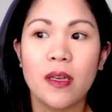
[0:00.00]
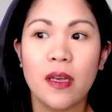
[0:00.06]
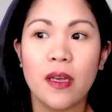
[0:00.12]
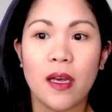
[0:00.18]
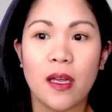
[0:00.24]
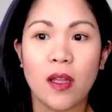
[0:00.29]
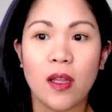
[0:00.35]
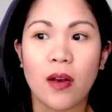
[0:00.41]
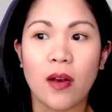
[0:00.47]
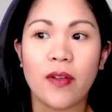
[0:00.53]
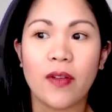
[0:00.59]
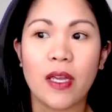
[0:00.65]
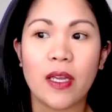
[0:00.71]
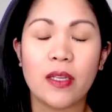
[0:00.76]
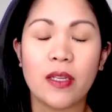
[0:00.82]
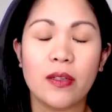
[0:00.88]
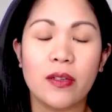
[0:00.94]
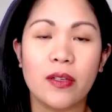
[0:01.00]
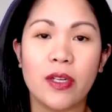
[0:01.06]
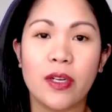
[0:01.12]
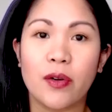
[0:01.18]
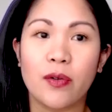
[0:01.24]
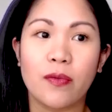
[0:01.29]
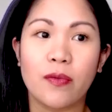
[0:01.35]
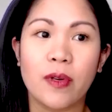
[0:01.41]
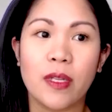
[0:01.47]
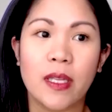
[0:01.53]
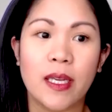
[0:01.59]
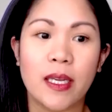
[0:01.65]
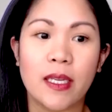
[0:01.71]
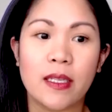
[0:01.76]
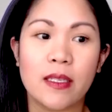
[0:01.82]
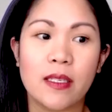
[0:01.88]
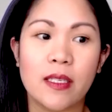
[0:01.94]
A lot of it,
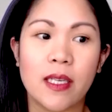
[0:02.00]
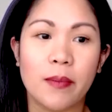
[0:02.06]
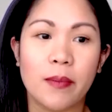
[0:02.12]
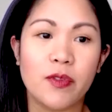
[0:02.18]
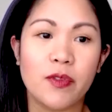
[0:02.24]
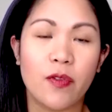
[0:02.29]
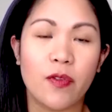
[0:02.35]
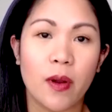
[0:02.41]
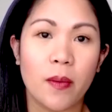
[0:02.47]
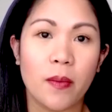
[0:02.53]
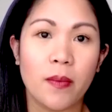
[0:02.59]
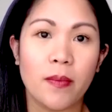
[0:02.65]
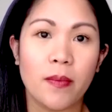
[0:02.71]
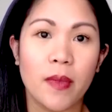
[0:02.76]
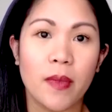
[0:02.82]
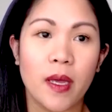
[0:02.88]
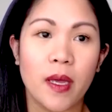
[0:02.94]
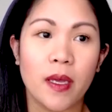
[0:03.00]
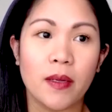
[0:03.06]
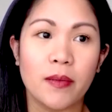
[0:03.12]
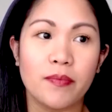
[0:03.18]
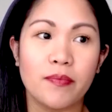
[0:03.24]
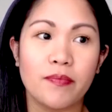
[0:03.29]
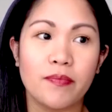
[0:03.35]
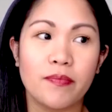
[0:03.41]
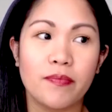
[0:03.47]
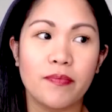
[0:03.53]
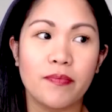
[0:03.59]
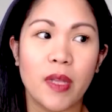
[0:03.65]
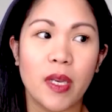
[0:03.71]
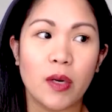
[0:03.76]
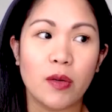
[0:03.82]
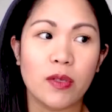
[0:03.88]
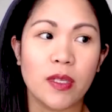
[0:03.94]
really stems from,
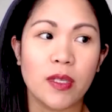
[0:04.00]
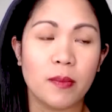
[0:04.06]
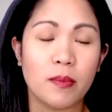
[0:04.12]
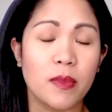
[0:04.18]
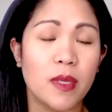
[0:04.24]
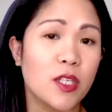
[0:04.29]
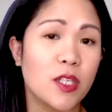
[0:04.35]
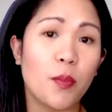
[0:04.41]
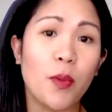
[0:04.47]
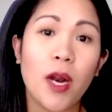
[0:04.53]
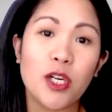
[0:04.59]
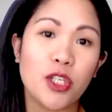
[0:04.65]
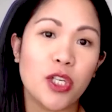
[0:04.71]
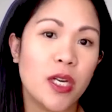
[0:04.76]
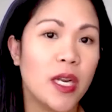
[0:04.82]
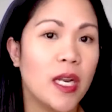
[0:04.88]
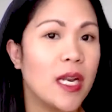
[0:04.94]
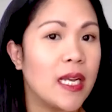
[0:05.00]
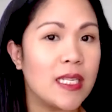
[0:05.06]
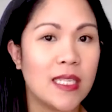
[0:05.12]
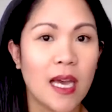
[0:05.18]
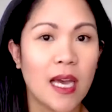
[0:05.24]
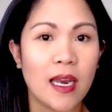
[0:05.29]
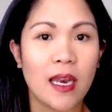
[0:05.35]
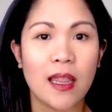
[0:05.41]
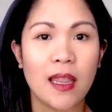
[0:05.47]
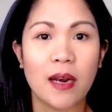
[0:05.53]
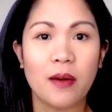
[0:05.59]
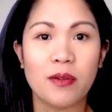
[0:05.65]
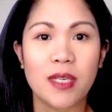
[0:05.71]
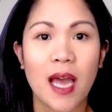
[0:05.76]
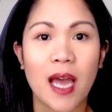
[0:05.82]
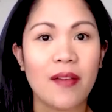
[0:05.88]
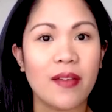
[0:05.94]
some like depression and anxiety that I
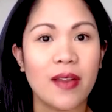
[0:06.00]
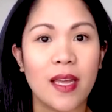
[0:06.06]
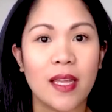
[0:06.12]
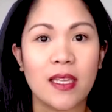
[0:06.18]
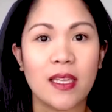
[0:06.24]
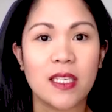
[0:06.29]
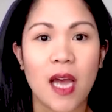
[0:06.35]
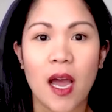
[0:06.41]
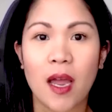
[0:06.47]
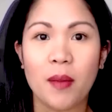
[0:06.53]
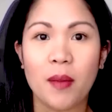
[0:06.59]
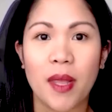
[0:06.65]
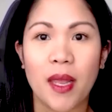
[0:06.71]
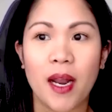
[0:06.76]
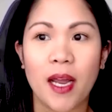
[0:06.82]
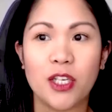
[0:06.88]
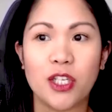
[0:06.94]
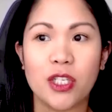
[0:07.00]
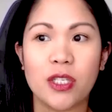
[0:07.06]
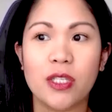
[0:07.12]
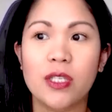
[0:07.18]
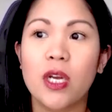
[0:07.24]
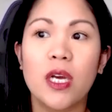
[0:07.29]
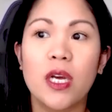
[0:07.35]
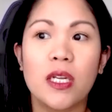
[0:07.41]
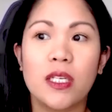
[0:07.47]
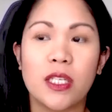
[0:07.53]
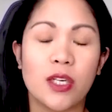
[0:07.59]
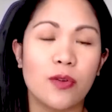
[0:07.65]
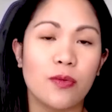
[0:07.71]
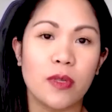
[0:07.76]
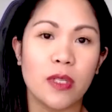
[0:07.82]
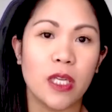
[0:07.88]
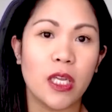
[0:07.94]
was having at the time that I just
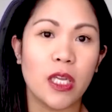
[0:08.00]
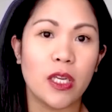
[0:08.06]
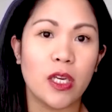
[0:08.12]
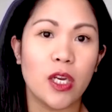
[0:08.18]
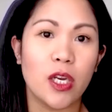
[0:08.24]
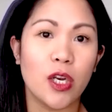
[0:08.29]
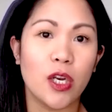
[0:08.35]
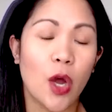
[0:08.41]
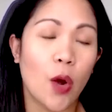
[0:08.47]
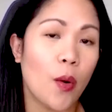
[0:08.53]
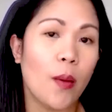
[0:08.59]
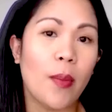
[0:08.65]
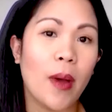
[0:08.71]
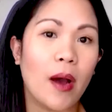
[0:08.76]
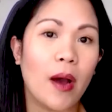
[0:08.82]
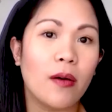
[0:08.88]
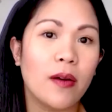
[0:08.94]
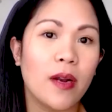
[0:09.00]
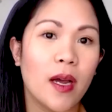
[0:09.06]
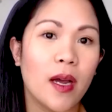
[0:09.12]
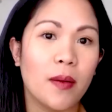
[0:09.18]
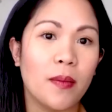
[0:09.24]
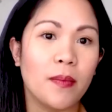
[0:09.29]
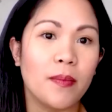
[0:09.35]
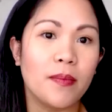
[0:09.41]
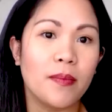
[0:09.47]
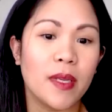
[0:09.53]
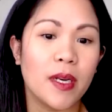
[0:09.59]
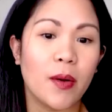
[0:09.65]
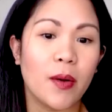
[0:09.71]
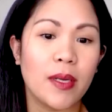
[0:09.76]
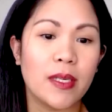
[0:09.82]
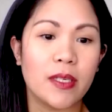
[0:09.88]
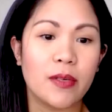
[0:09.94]
didn't really know about.
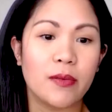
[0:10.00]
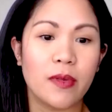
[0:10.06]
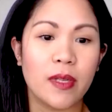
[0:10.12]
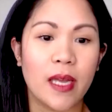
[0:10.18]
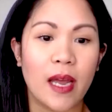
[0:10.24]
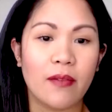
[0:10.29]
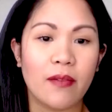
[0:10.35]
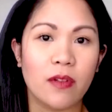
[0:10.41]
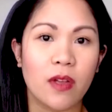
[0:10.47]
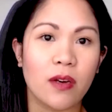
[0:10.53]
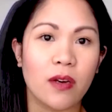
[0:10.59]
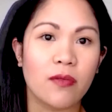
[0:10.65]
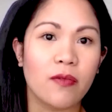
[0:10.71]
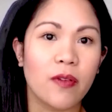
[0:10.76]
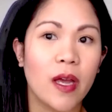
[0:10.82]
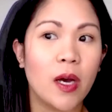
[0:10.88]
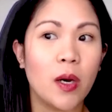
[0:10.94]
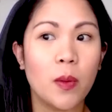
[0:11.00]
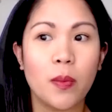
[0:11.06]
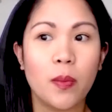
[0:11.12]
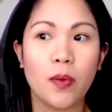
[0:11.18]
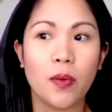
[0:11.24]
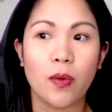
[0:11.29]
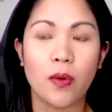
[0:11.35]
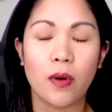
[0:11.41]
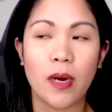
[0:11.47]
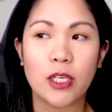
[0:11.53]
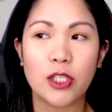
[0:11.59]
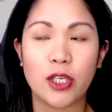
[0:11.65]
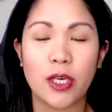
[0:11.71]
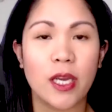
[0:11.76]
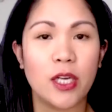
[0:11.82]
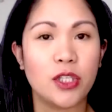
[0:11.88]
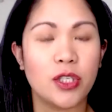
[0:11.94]
I didn't really have a lot of help or
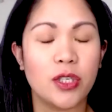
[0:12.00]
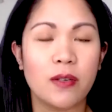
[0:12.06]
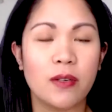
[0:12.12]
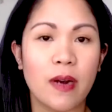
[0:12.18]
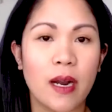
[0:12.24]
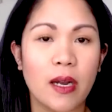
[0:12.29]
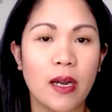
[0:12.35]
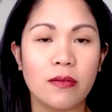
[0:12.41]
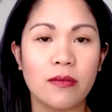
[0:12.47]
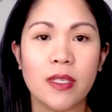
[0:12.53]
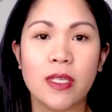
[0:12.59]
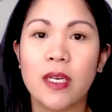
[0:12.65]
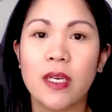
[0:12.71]
education around